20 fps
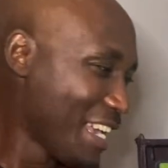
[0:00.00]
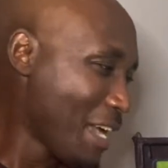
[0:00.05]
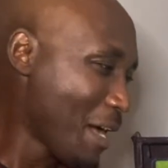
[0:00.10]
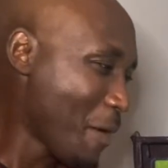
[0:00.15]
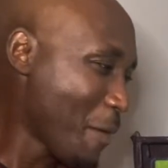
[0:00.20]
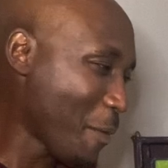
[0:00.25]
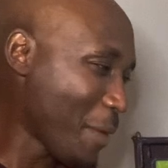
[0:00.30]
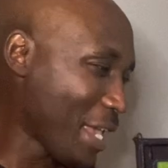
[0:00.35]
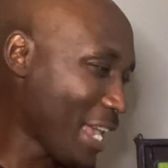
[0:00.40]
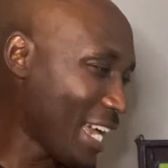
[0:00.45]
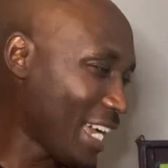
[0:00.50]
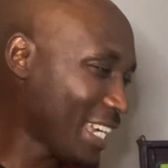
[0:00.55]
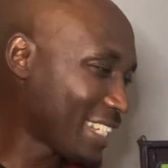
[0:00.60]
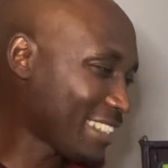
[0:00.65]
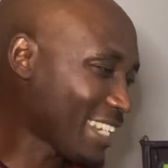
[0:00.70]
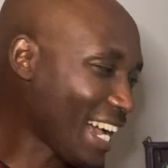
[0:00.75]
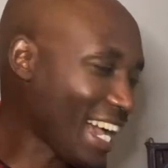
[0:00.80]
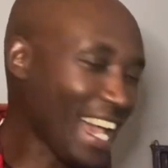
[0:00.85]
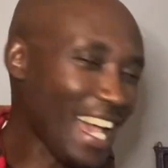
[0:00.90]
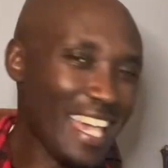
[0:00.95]
we are
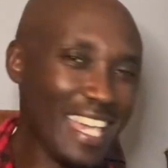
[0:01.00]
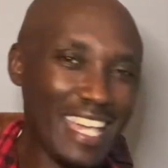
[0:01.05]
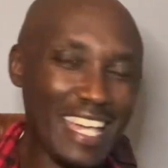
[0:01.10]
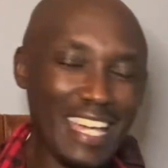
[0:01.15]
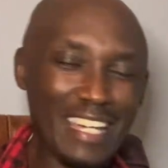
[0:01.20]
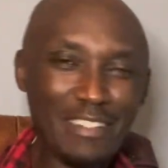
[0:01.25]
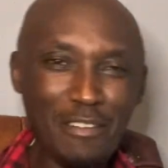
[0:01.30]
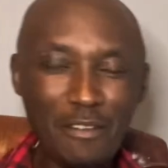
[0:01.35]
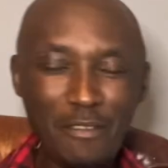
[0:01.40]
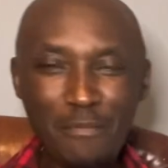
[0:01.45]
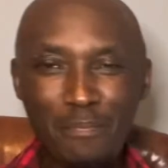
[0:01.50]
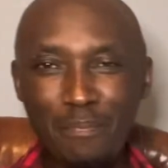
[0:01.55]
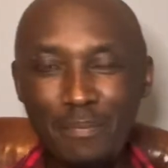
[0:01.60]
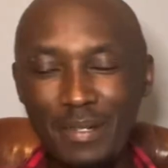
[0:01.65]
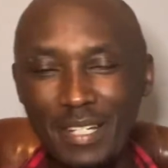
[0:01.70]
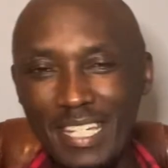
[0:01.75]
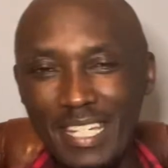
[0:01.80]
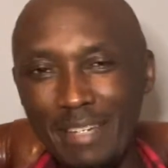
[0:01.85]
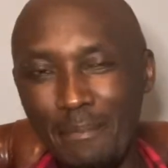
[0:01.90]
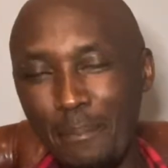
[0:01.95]
tired of
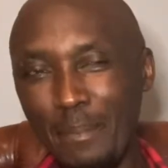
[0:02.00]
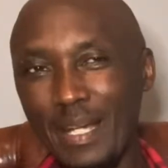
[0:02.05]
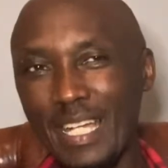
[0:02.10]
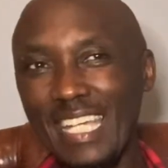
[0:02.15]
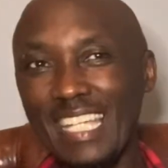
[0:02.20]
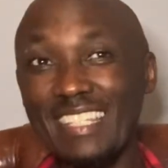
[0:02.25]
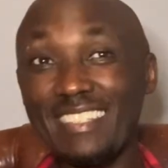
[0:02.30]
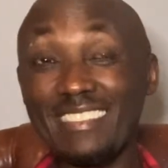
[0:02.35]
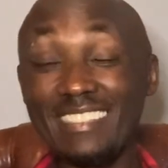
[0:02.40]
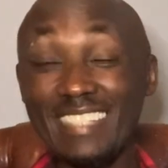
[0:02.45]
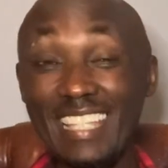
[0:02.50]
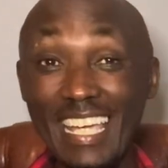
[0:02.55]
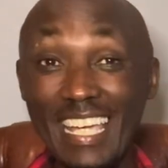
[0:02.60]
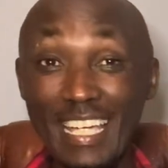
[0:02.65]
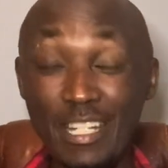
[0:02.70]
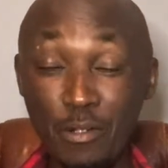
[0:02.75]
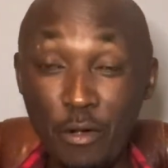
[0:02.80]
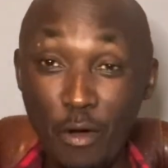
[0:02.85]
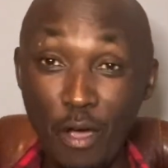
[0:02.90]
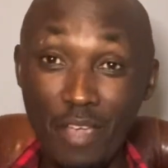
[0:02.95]
playing
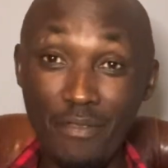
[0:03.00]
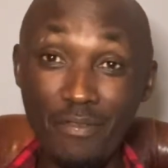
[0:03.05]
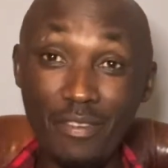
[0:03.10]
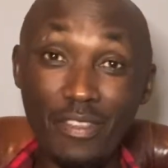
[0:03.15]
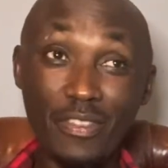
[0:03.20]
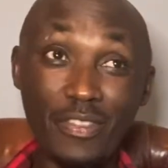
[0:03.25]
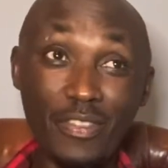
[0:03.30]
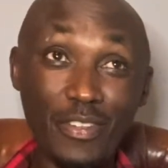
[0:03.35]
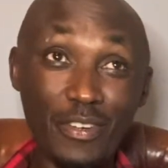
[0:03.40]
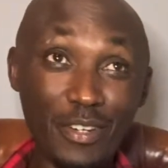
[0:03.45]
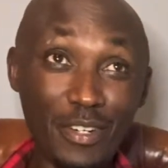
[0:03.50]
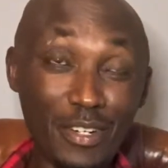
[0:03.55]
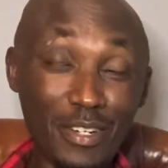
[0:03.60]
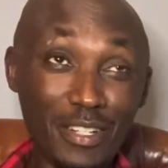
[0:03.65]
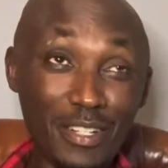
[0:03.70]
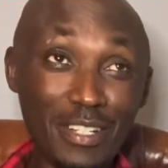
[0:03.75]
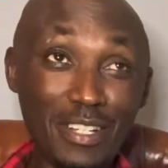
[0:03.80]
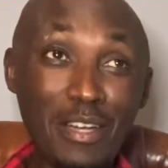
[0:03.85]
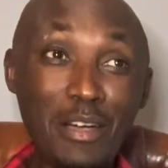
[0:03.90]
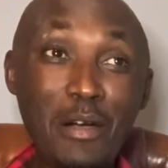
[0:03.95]
second or even third
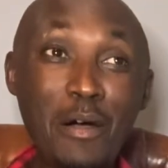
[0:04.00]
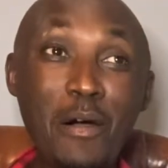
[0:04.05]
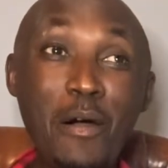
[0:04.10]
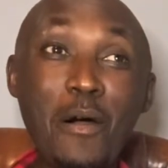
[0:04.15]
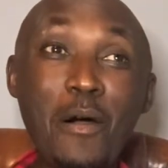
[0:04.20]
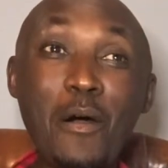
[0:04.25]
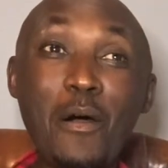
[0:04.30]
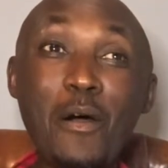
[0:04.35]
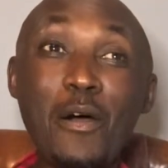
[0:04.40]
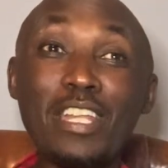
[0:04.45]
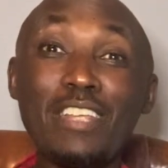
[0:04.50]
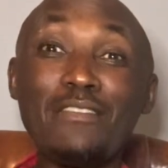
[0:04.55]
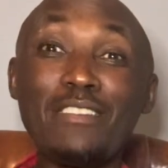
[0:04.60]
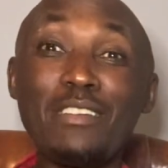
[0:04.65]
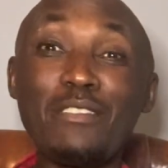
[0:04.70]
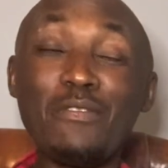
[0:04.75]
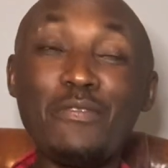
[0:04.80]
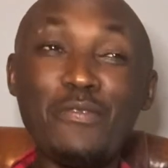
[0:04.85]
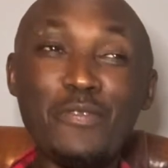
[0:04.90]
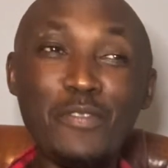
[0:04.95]
or even
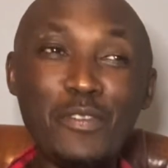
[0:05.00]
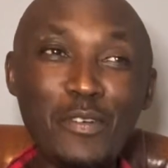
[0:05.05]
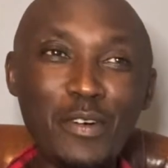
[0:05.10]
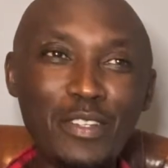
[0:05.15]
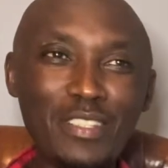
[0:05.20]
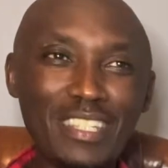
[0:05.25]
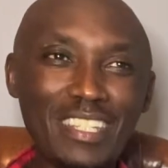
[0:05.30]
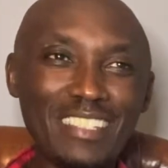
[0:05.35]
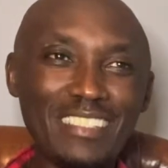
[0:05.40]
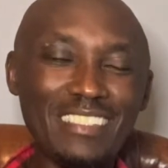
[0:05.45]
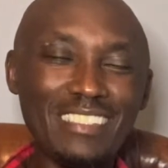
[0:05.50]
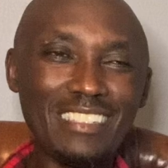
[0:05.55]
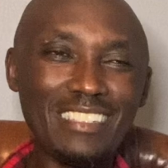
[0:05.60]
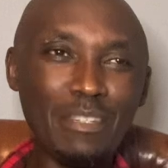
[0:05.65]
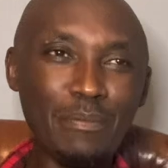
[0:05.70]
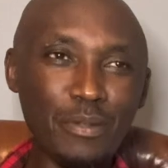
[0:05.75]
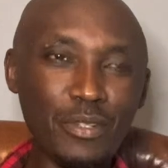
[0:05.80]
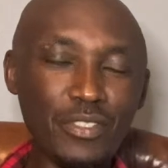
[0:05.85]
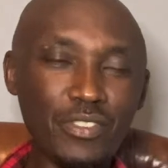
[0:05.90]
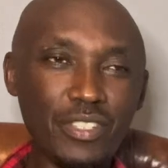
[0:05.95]
fourth in
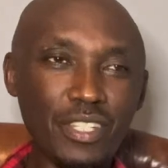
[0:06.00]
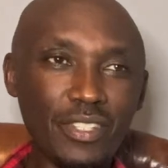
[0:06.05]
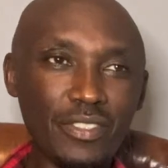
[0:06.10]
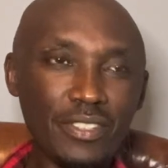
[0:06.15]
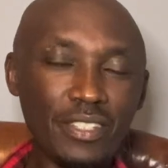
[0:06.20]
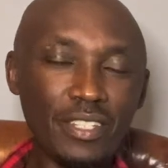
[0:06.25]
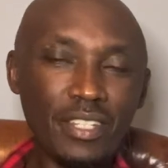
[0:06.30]
steeplechase.